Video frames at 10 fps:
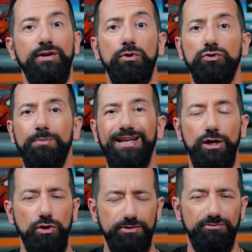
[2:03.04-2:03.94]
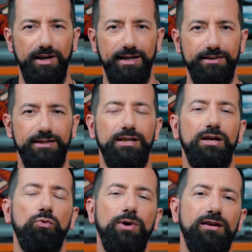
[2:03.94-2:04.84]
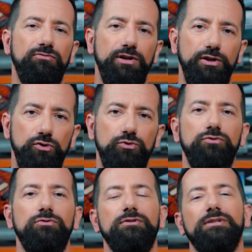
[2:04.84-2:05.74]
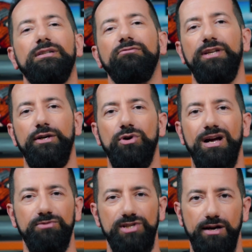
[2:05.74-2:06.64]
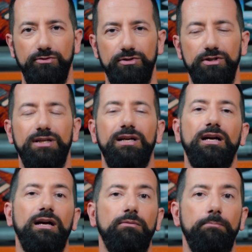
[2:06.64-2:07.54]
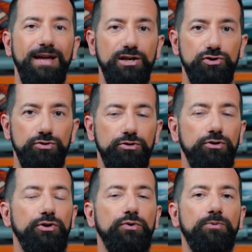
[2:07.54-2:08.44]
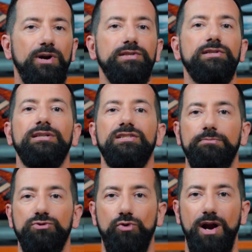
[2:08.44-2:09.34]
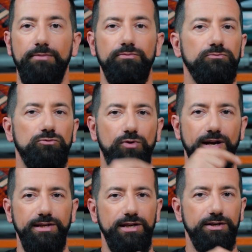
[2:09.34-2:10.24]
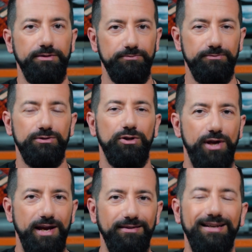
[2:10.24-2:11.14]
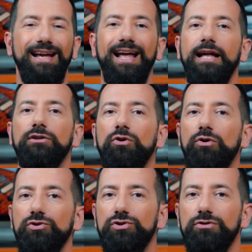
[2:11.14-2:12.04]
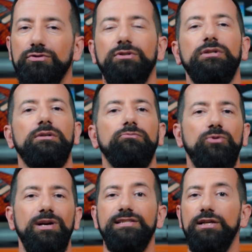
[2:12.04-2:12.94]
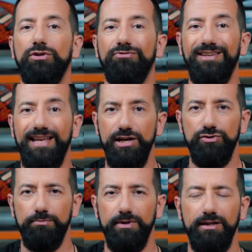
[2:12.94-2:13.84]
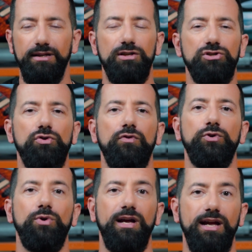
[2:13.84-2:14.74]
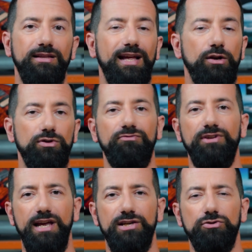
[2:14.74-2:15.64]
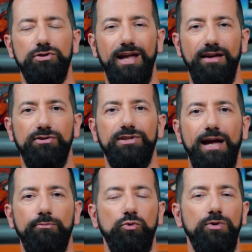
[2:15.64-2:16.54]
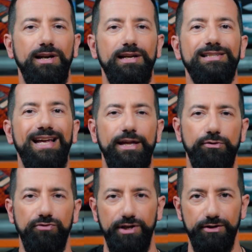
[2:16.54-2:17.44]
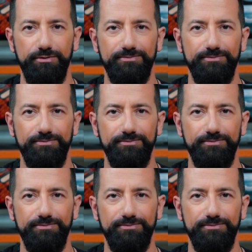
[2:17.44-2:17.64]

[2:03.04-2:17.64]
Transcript: and you want to be notified whenever a new video comes out, make sure you press subscribe right here, okay? And also press the notification bell so that you can get a notification every time we release a new video.